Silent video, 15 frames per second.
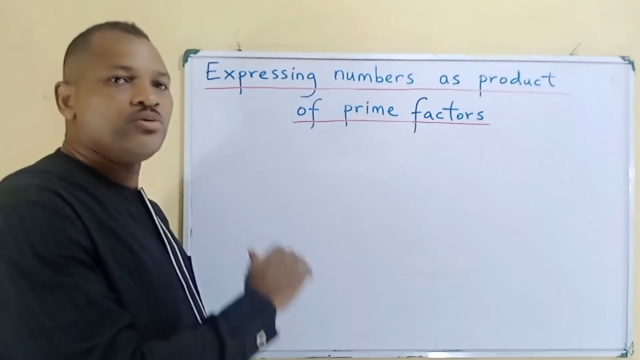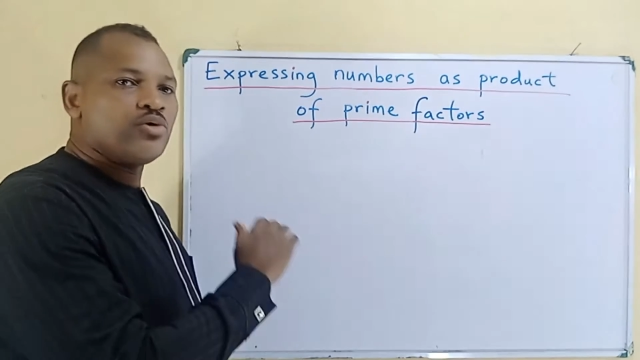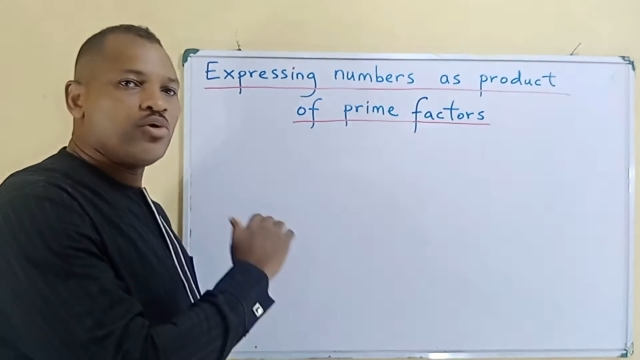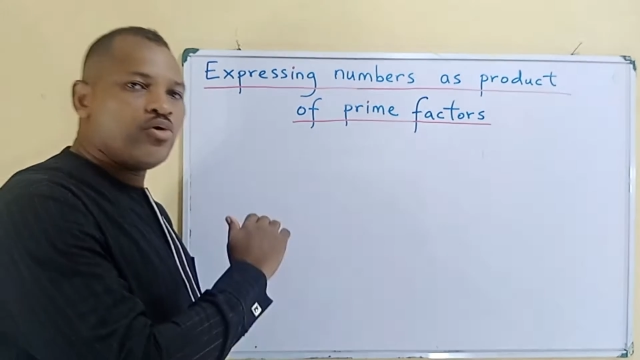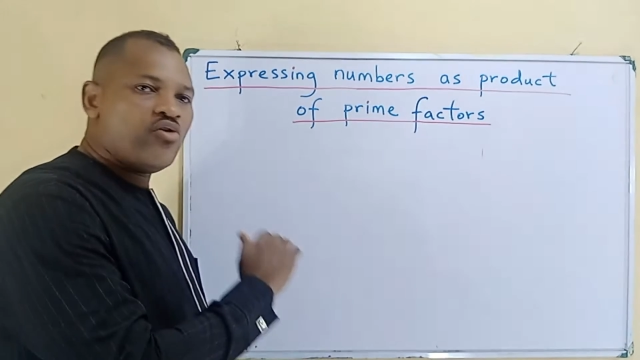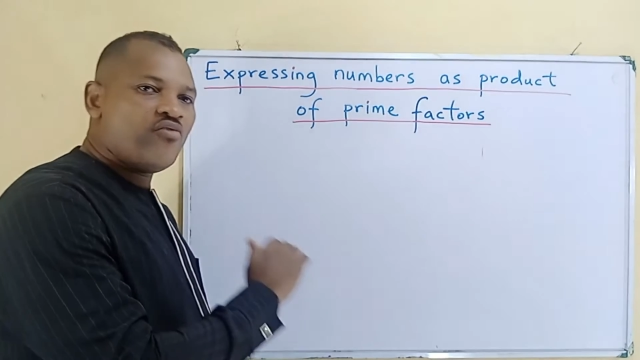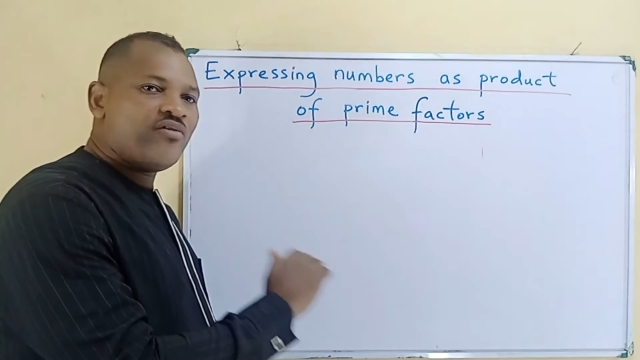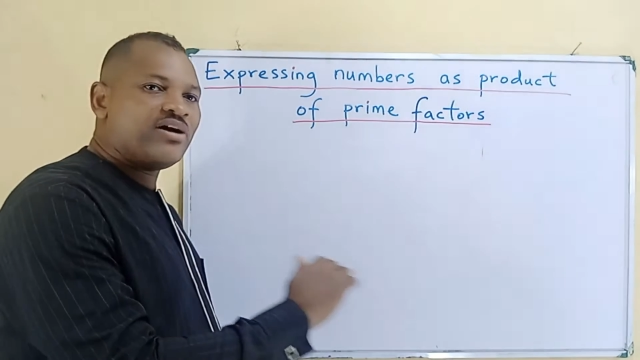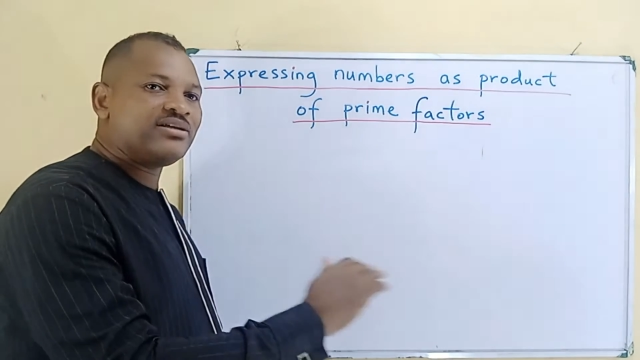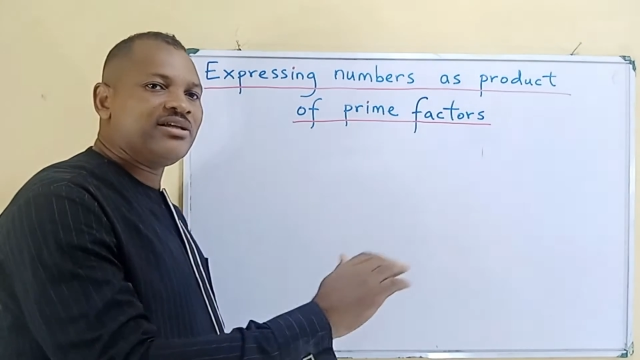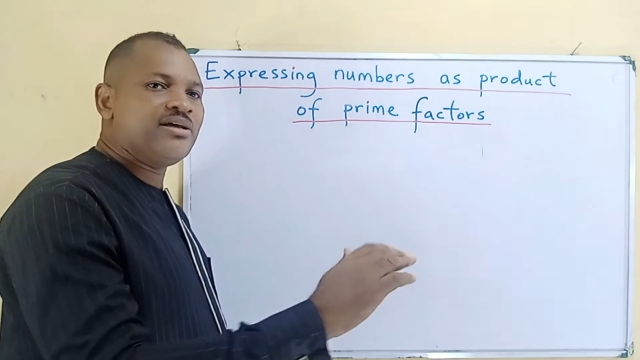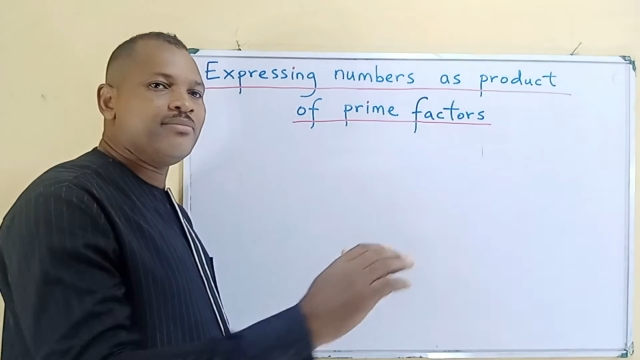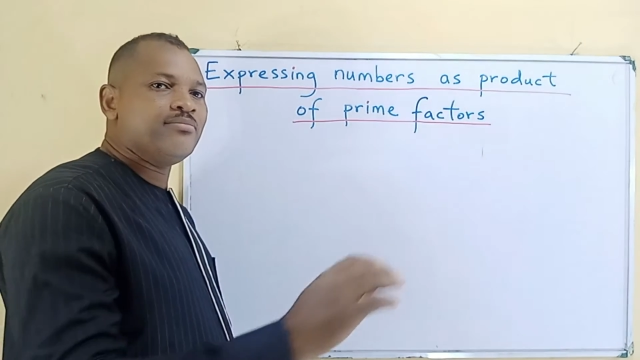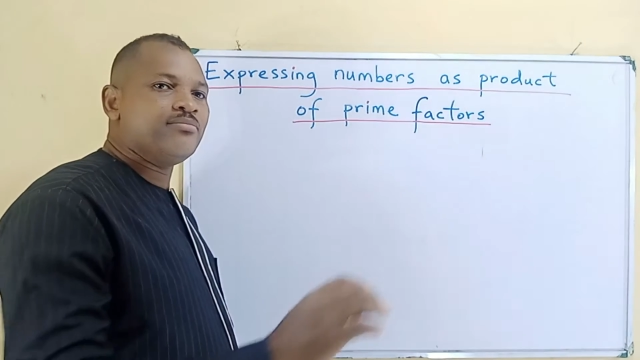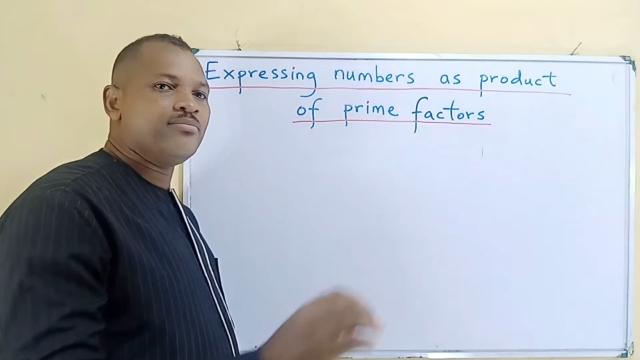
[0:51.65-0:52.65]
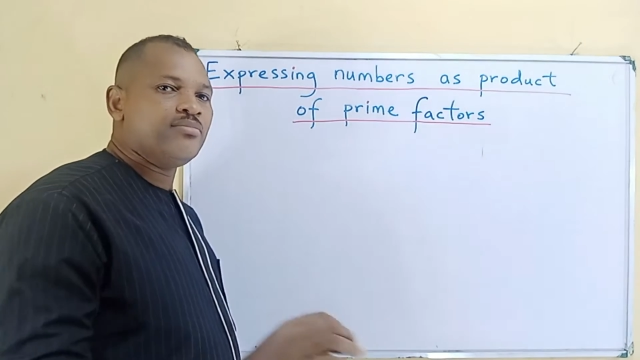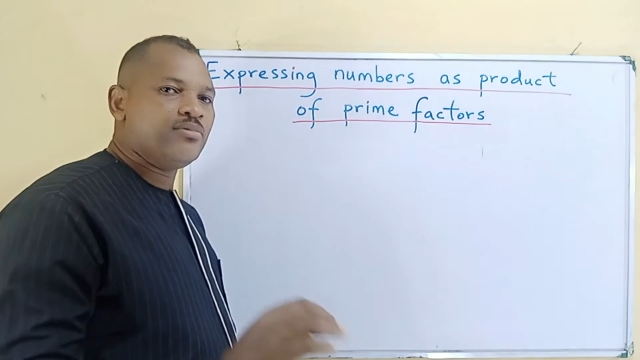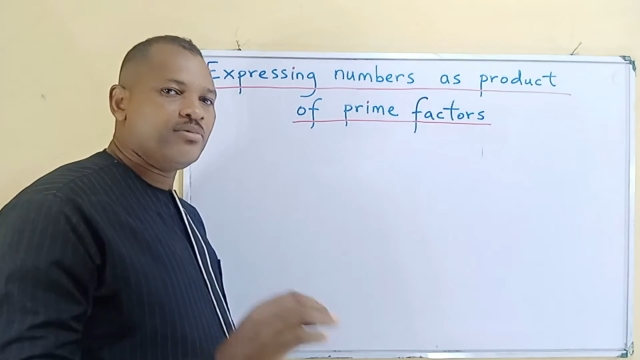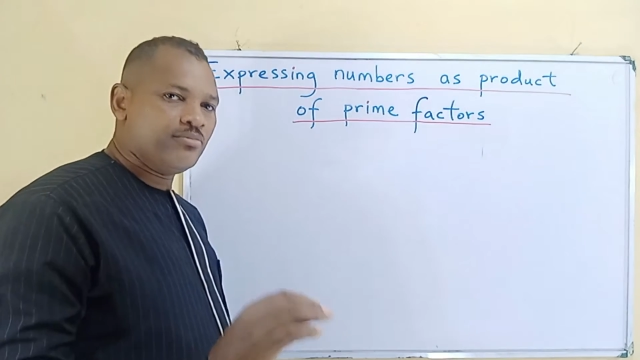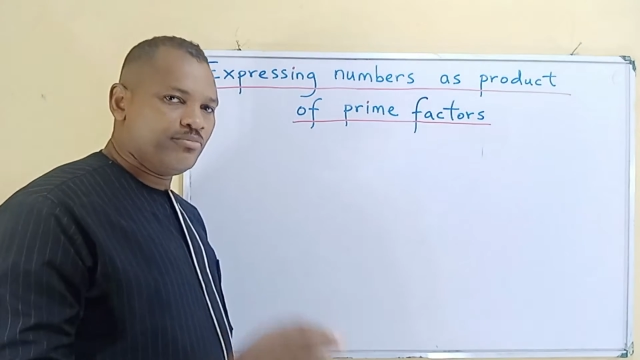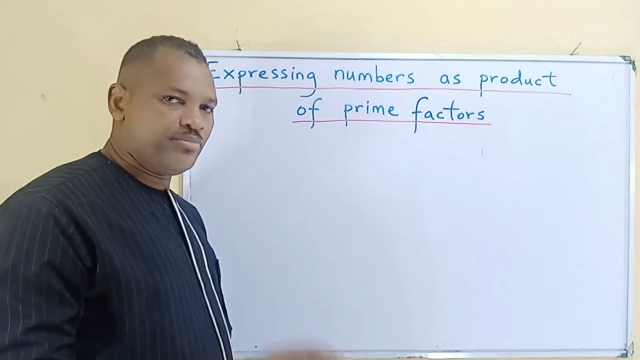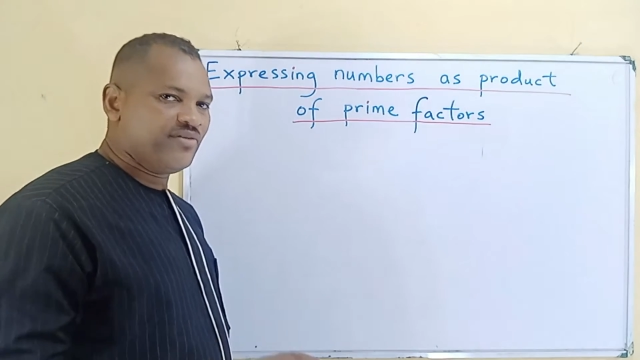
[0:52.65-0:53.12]
go over them
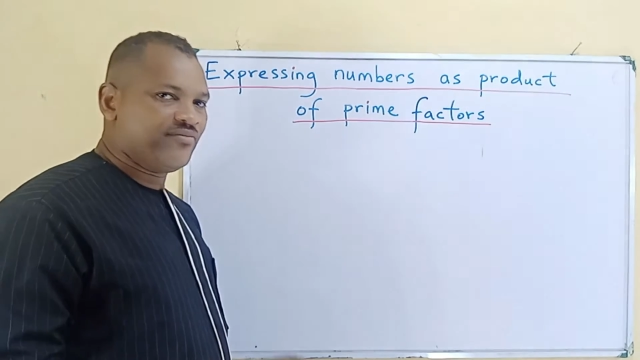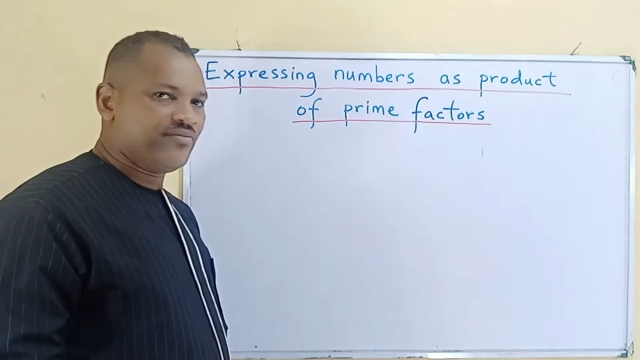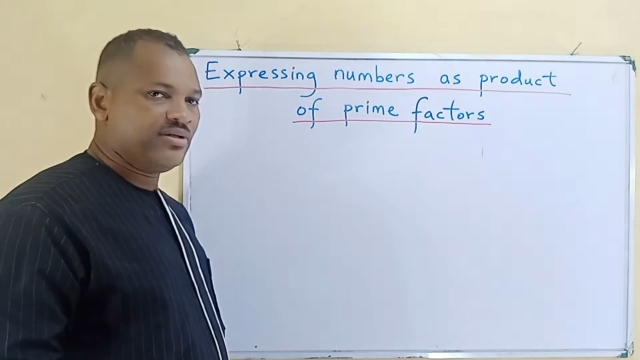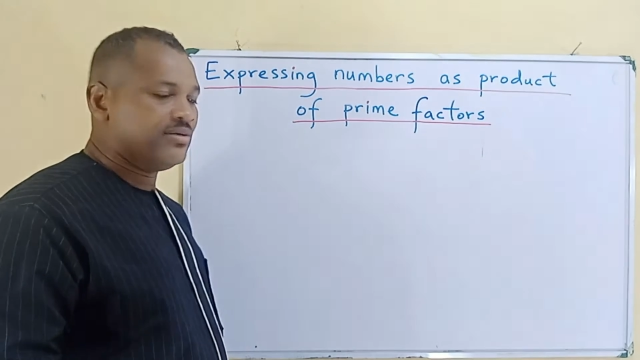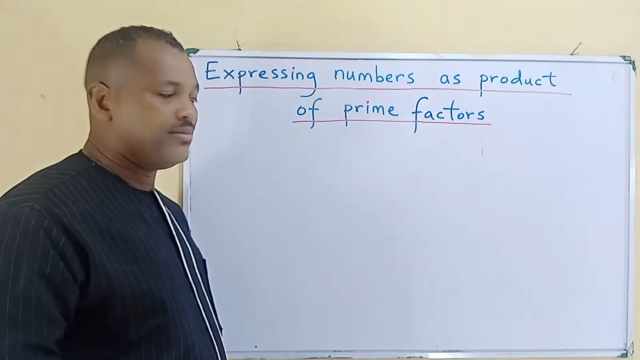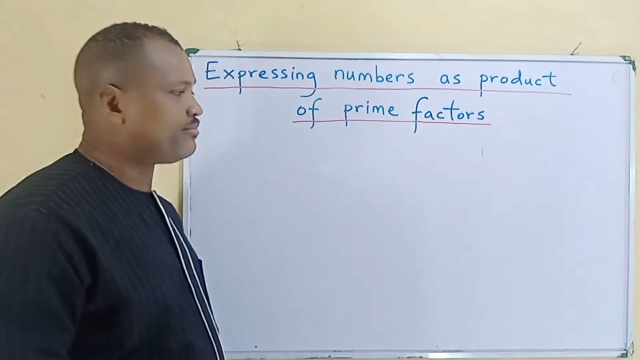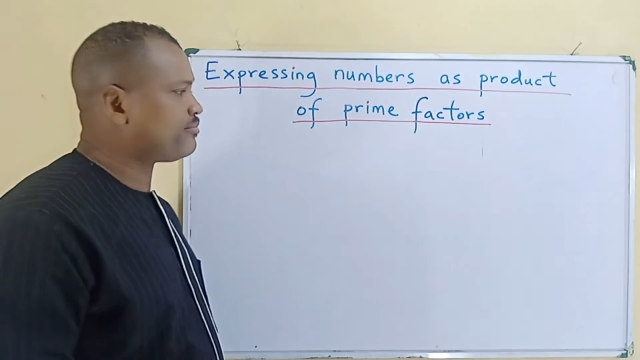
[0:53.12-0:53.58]
briefly.